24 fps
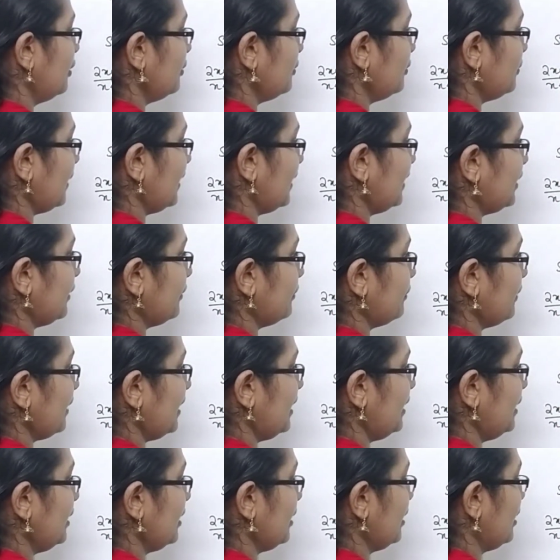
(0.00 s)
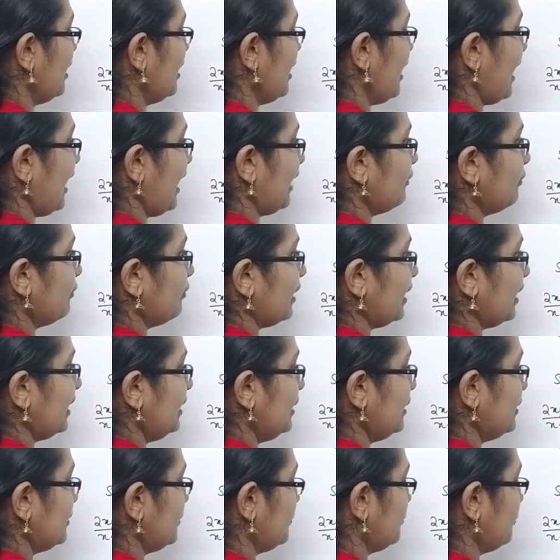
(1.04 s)
25 and y
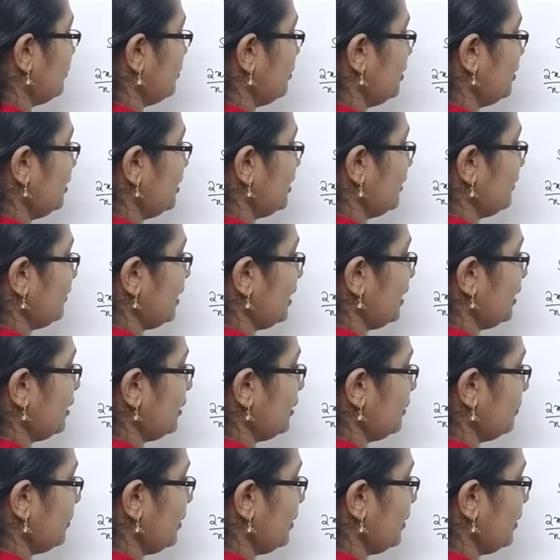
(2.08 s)
is 4 divided